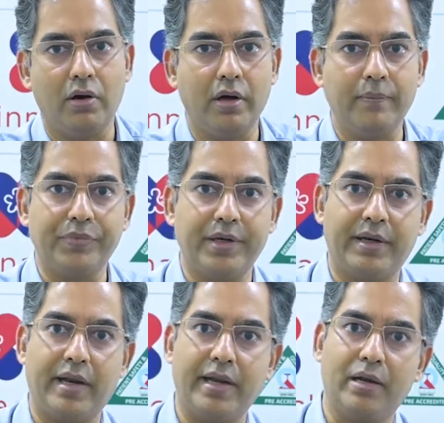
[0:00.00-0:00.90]
or a
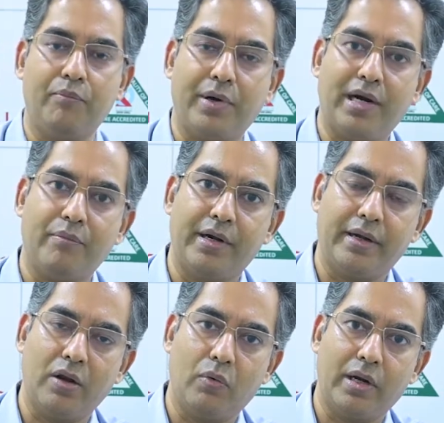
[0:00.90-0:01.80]

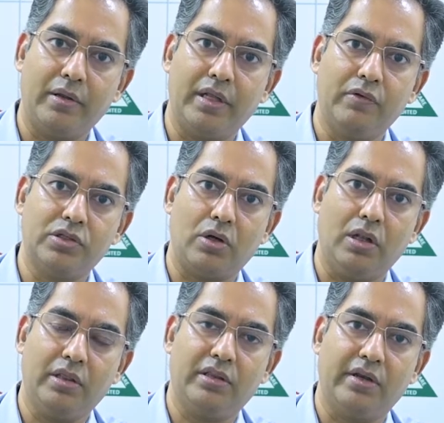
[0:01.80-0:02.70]
tricompartmental one in which
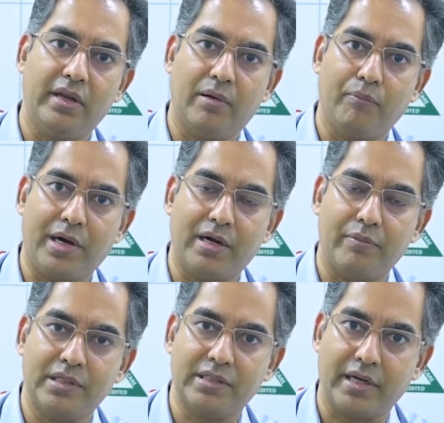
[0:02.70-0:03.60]
all the three
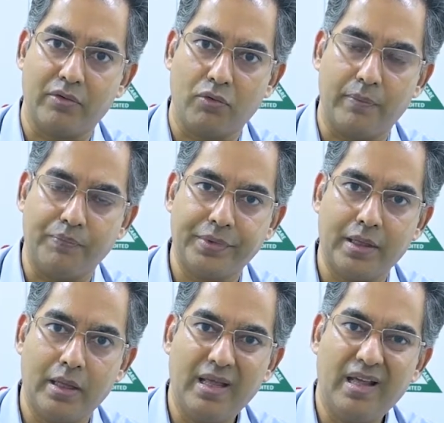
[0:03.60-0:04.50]
compartments are involved.
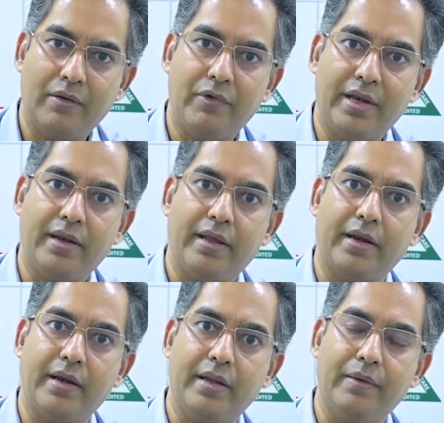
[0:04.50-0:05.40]
Very
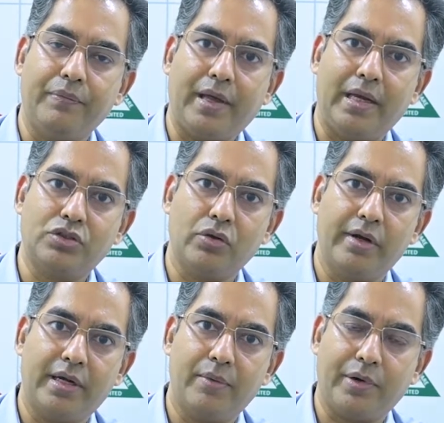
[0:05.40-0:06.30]
rarely
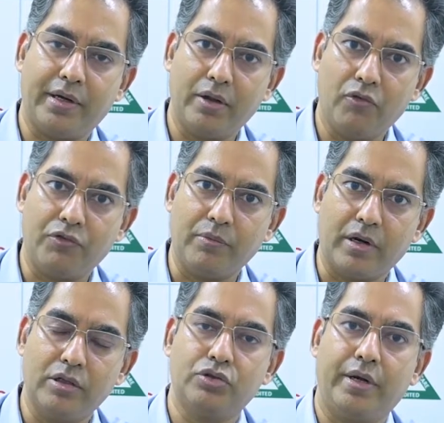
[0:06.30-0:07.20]
isolated
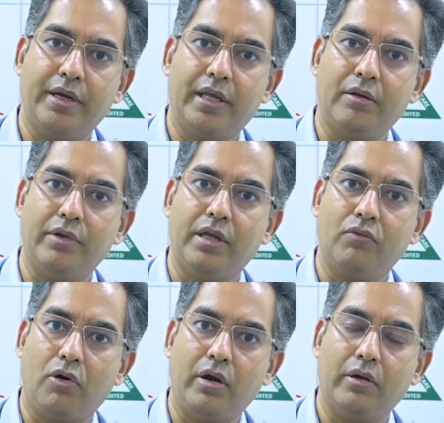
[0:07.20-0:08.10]
patellofemoral joint can be
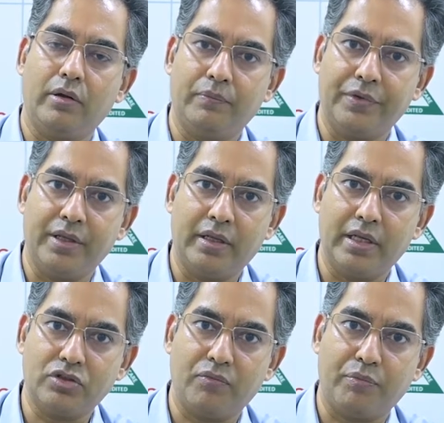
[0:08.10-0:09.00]
involved um, in
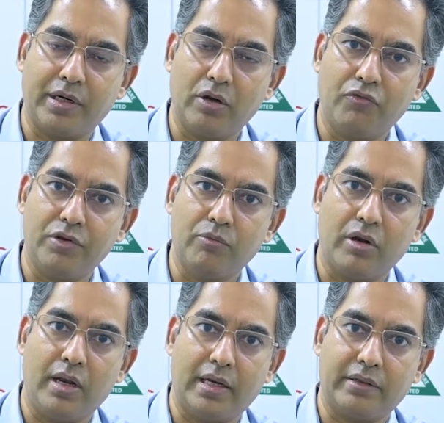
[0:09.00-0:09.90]
case of
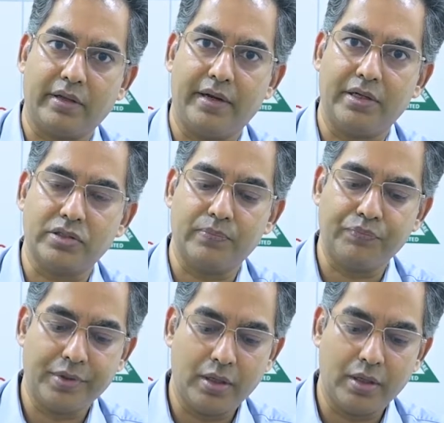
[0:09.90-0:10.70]
patellofemoral arthritis.